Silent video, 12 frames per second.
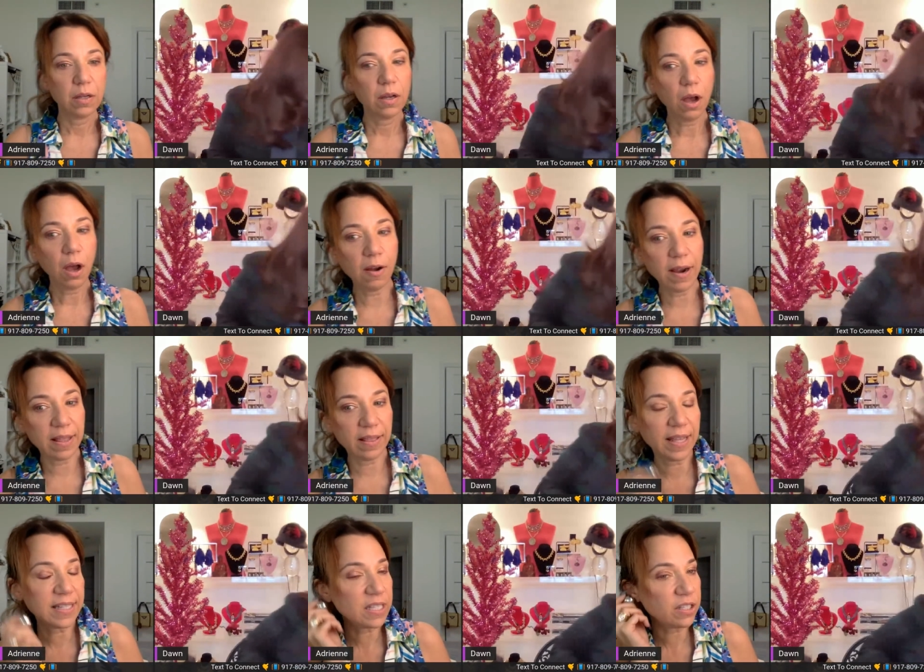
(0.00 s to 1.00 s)
I All right, them.
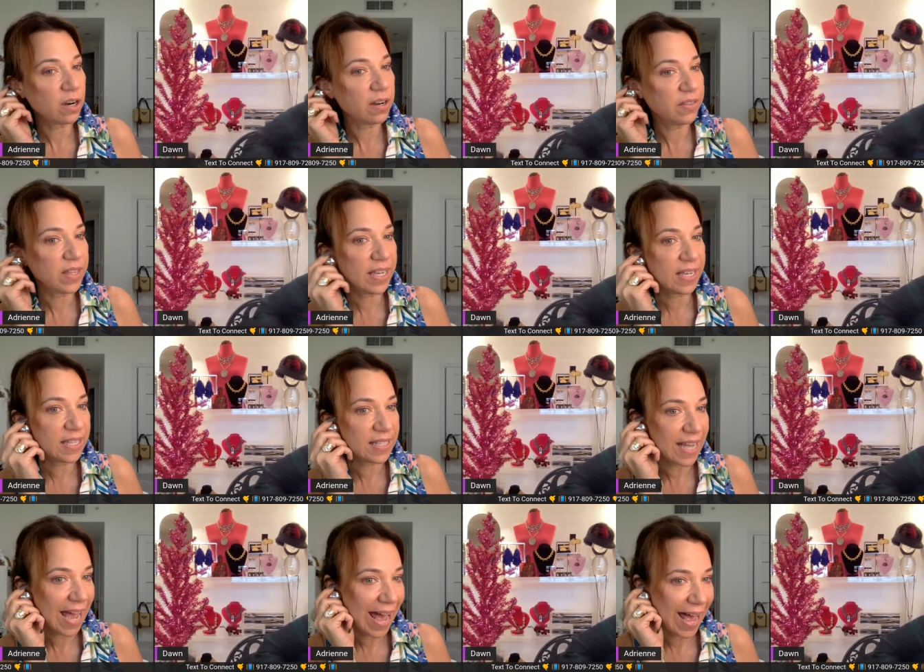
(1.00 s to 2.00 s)
let's start these
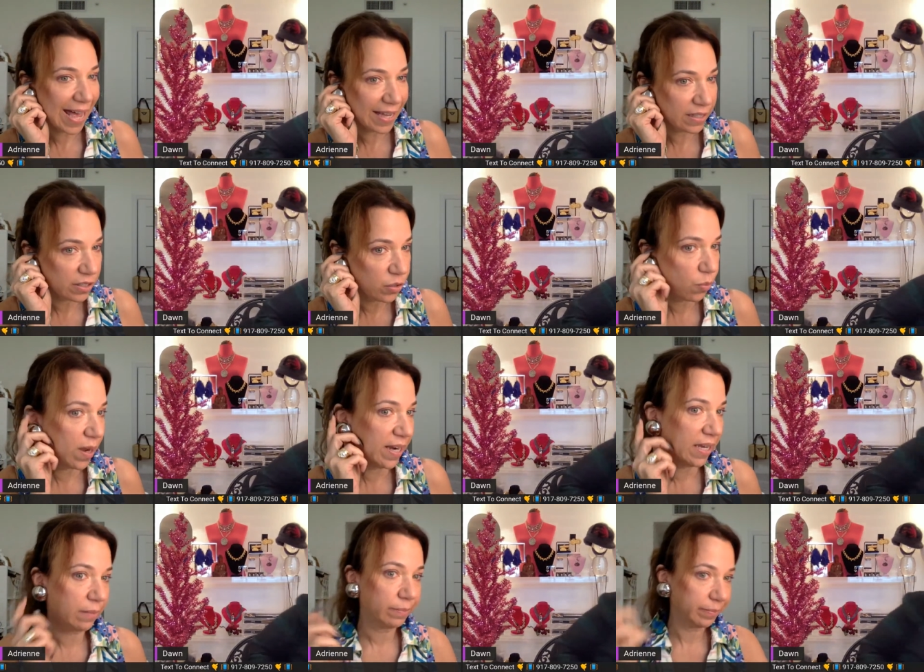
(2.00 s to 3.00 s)
at
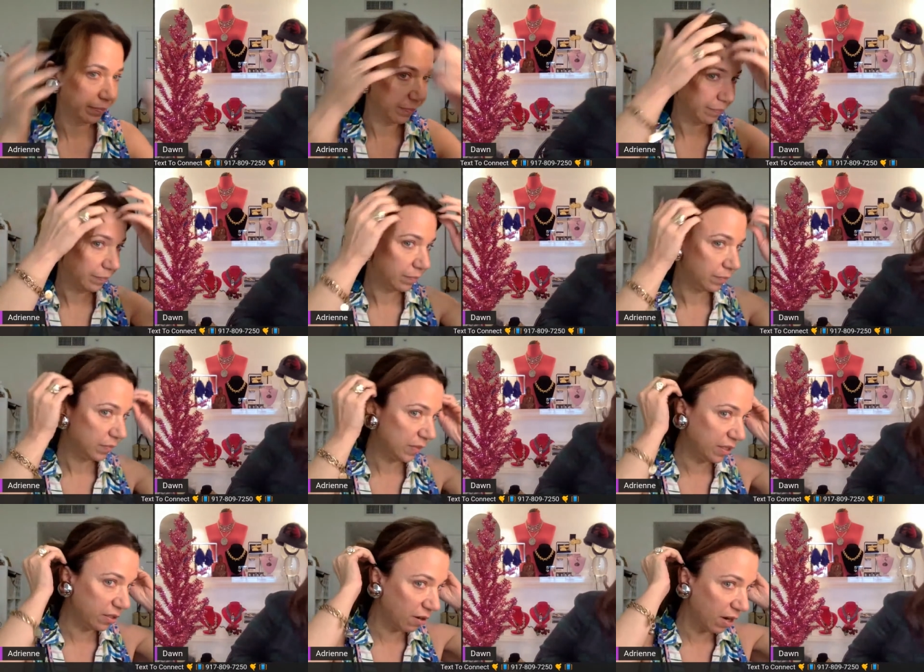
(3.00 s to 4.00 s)
20.
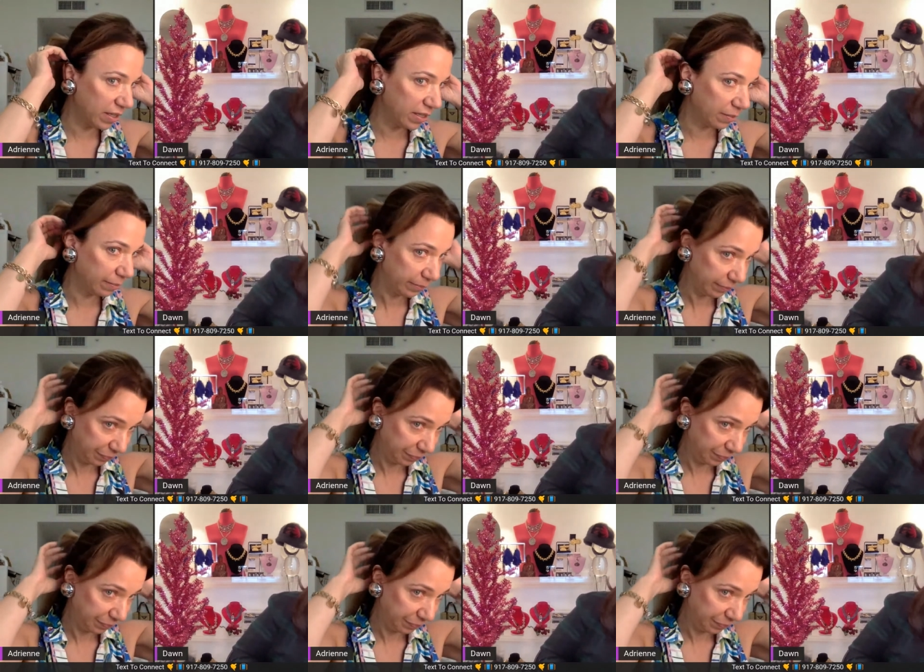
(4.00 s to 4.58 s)
These are awesome.